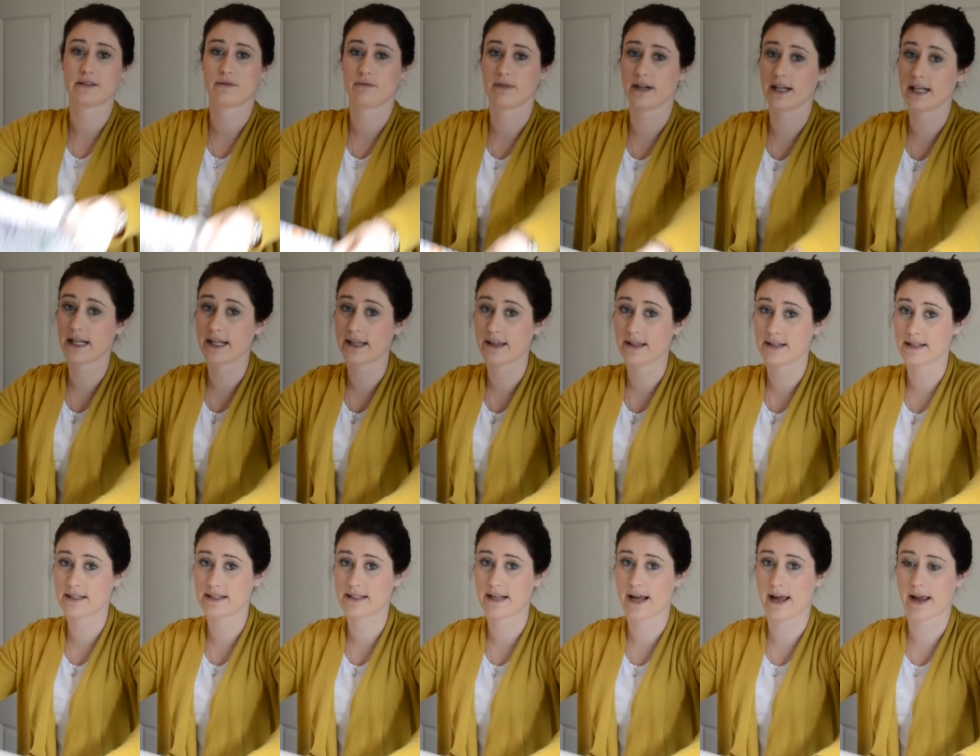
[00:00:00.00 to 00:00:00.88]
really the
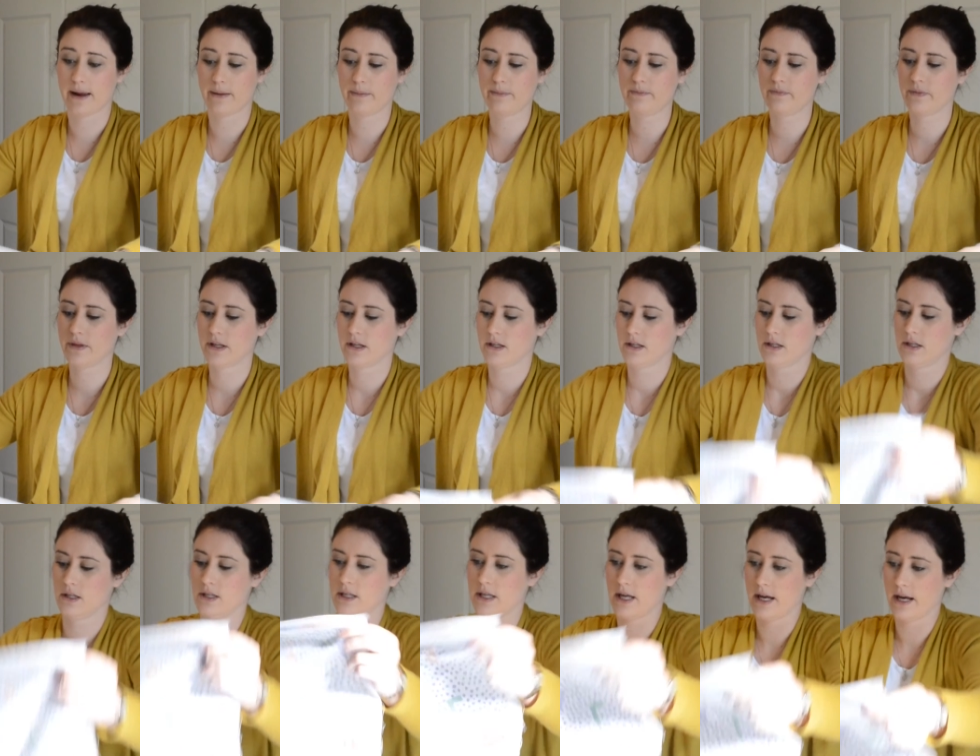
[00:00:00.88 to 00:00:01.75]
same.
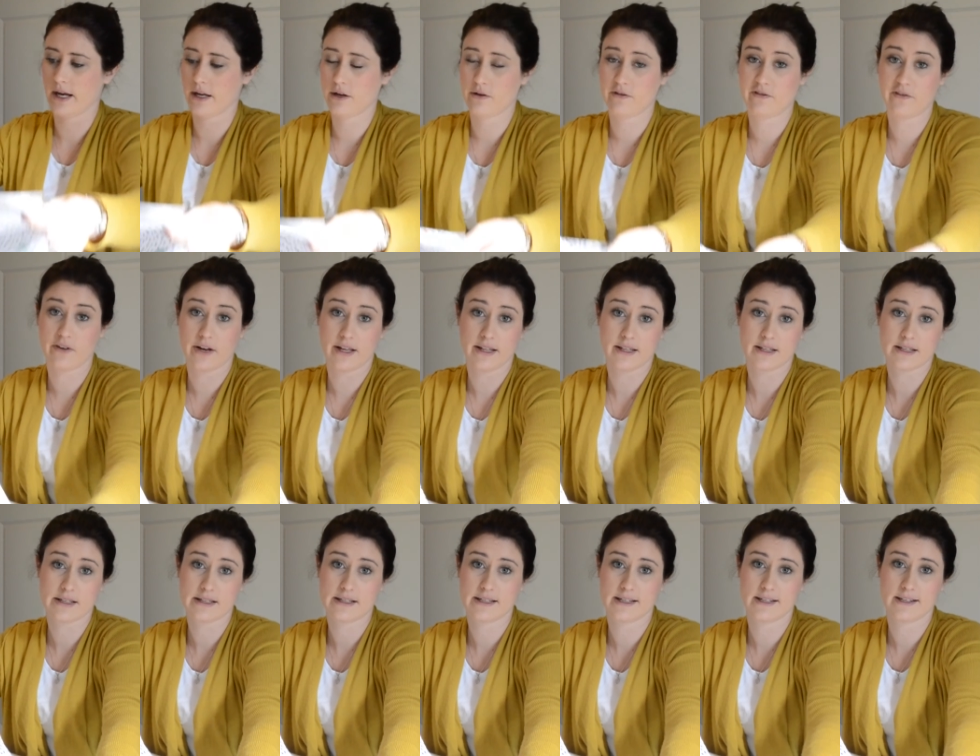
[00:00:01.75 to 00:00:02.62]
You find the
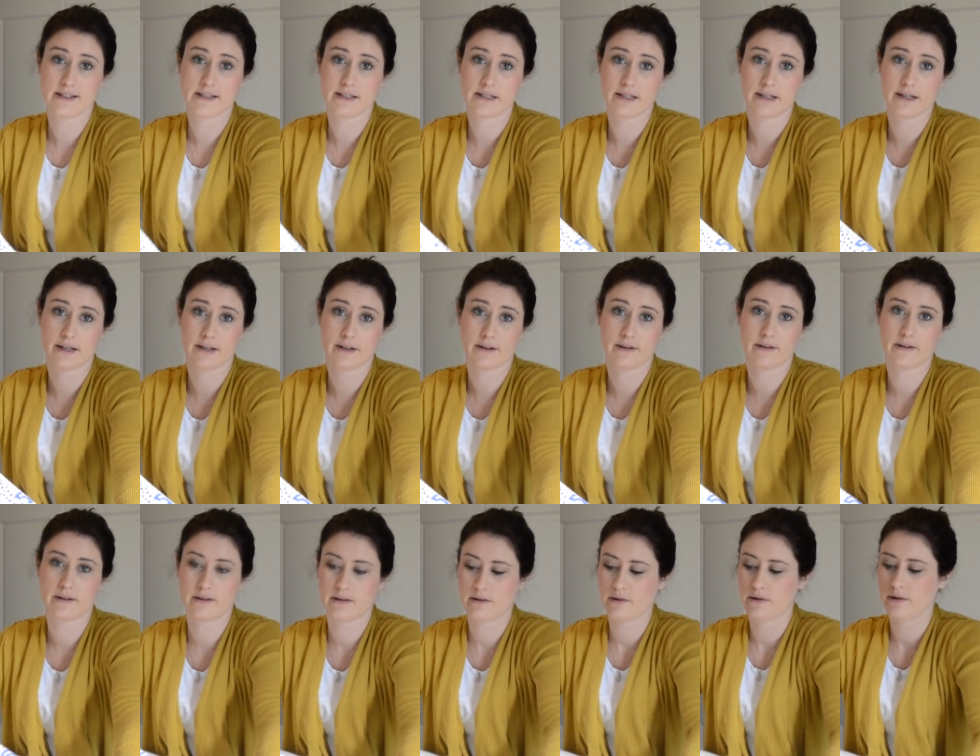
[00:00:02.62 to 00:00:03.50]
centre,
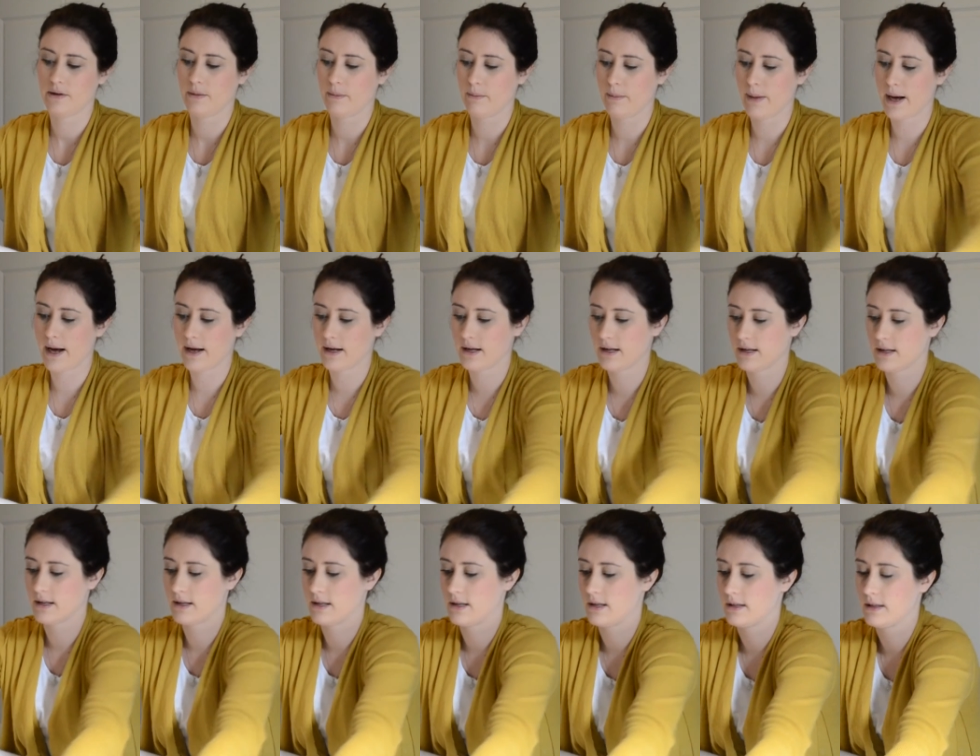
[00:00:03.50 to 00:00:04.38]
mark
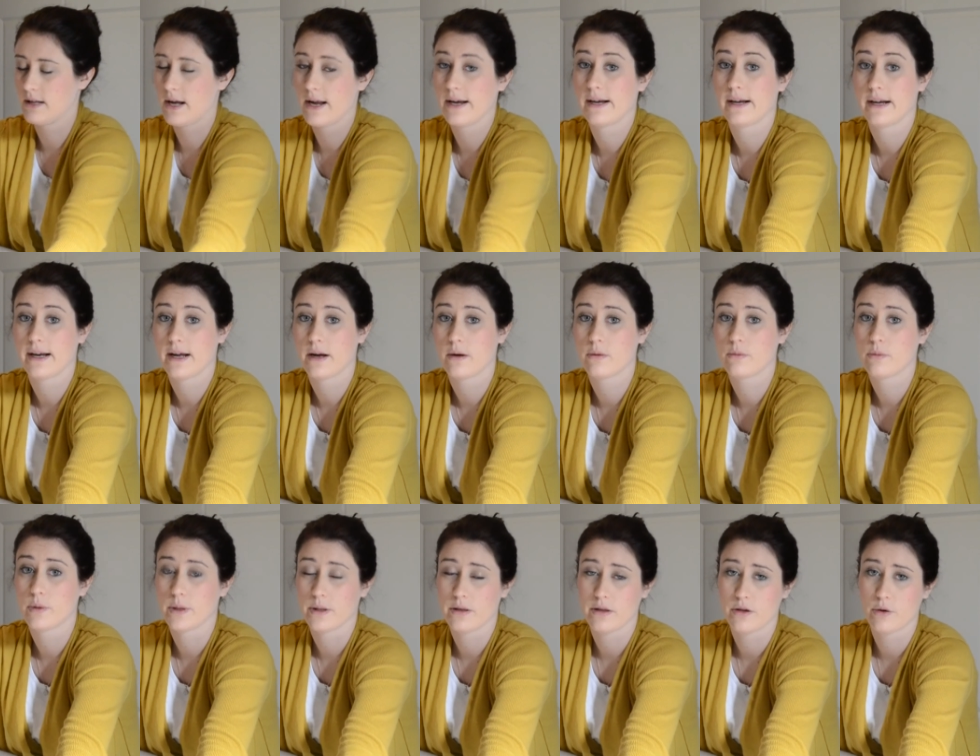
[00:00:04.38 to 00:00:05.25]
it, line it up
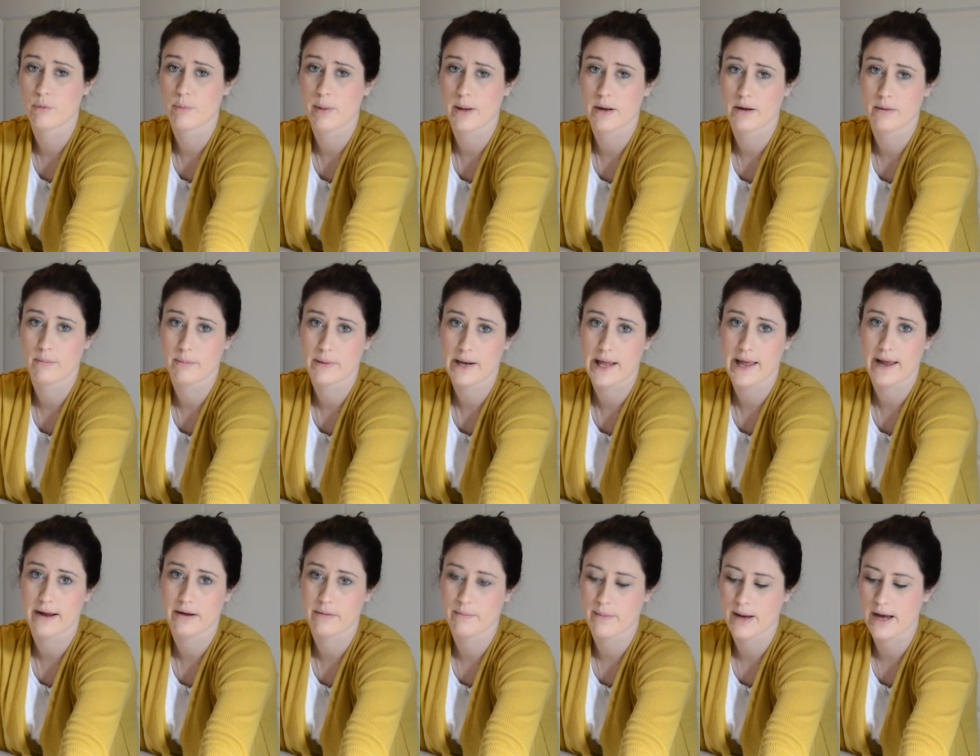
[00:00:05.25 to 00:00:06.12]
with your
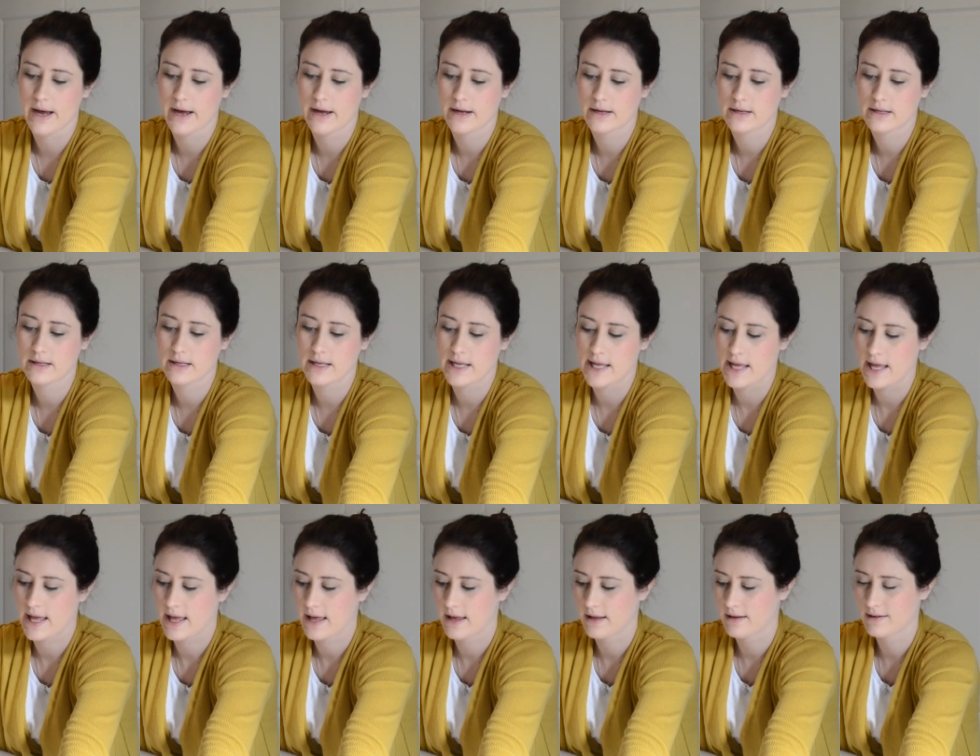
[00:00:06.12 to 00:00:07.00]
black mark
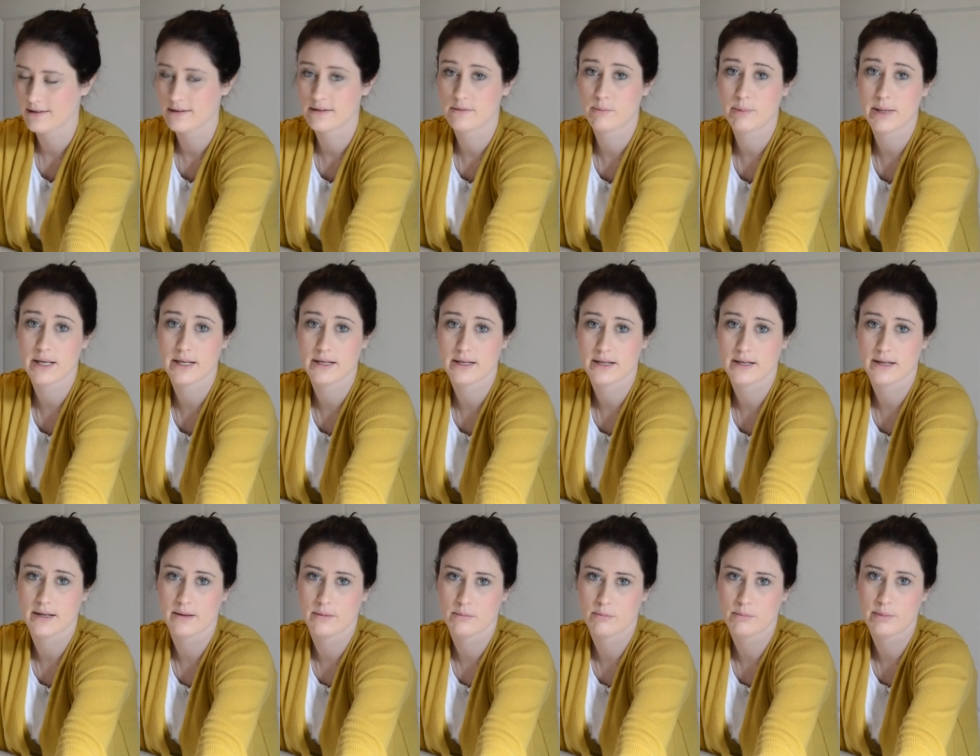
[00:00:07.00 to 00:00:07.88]
and pin it
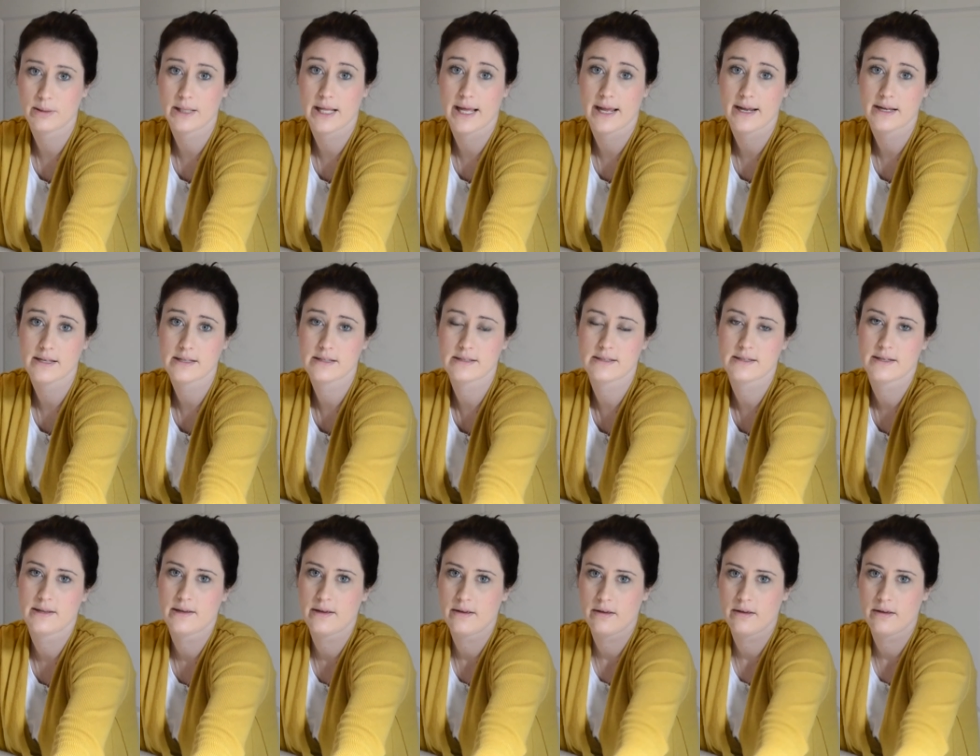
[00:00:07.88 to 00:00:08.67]
in place.